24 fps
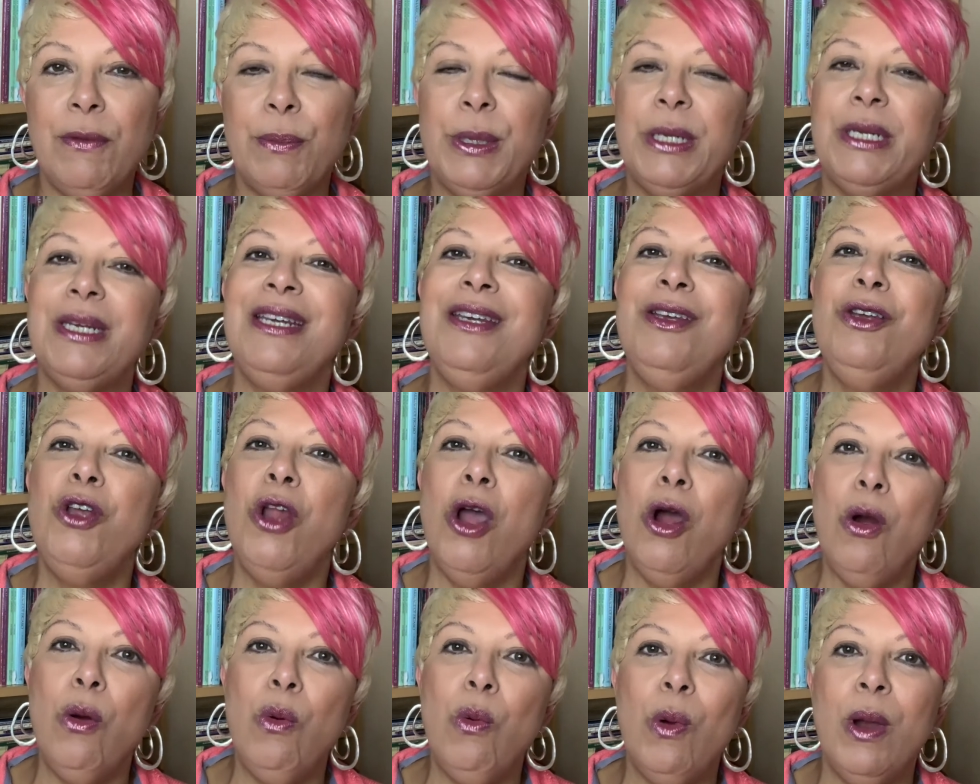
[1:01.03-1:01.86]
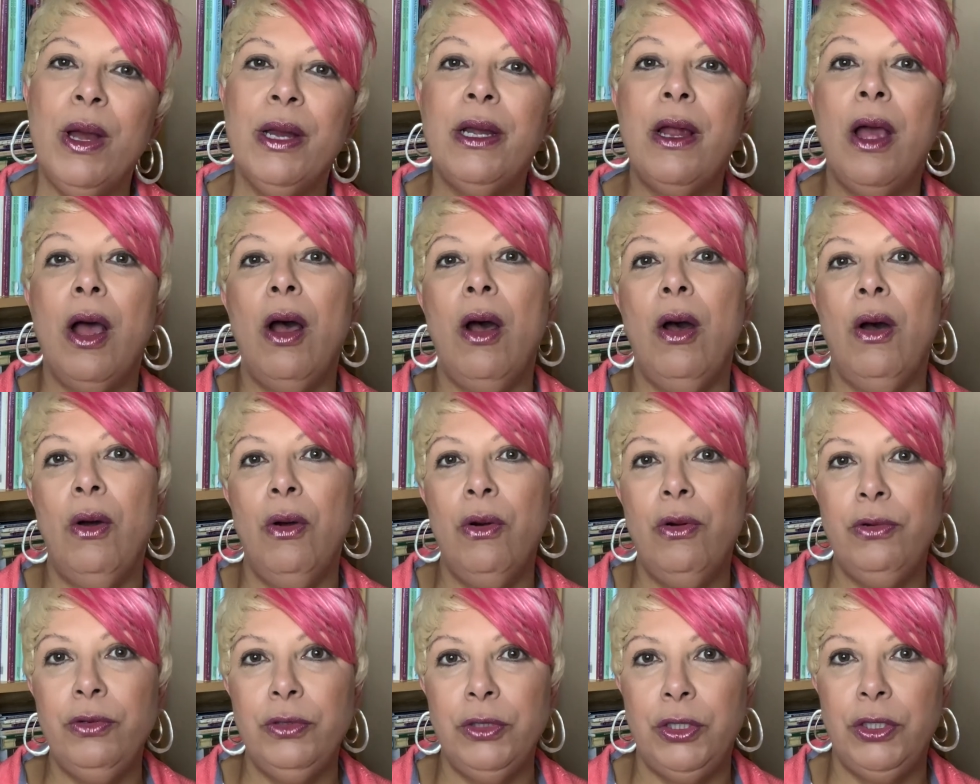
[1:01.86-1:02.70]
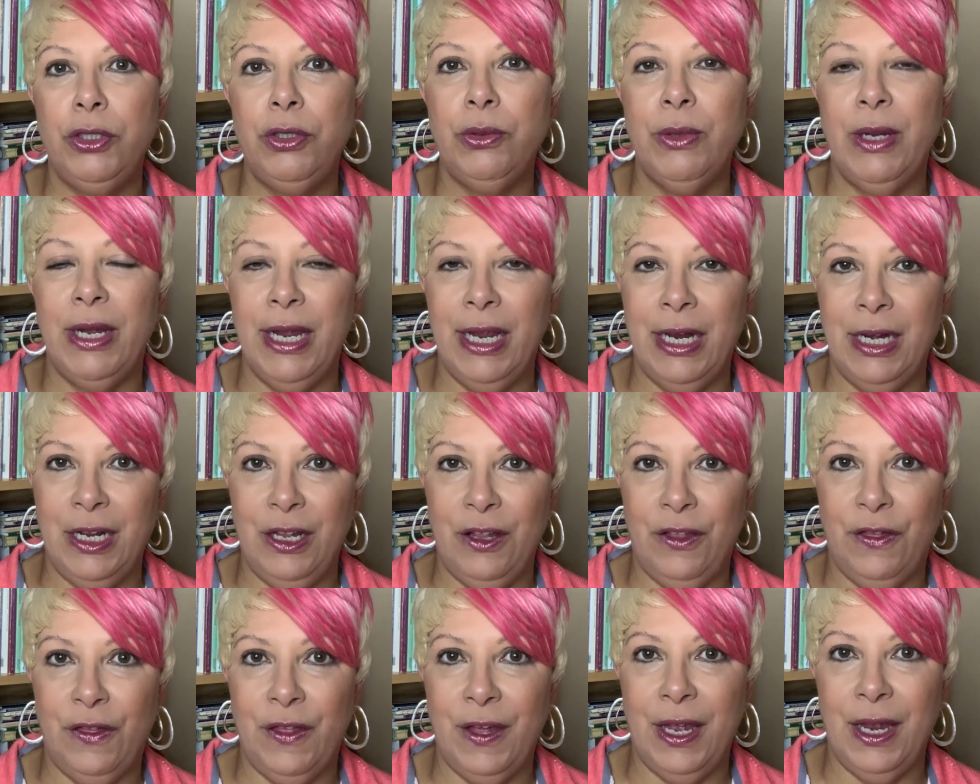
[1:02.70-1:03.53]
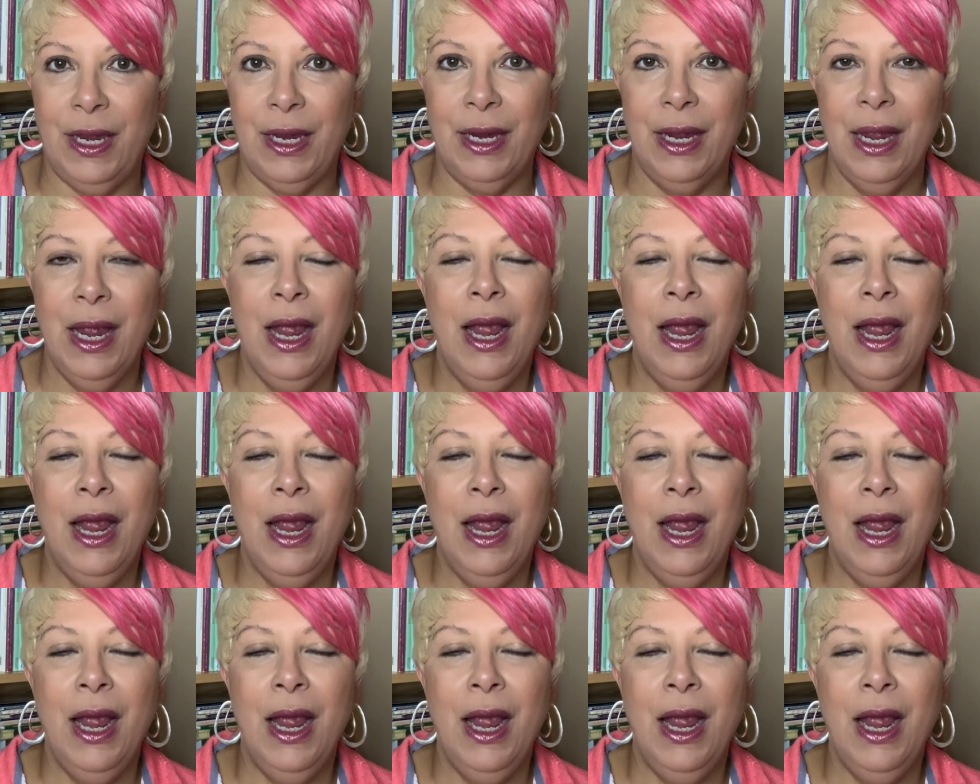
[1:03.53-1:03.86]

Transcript: but no one owes you anything.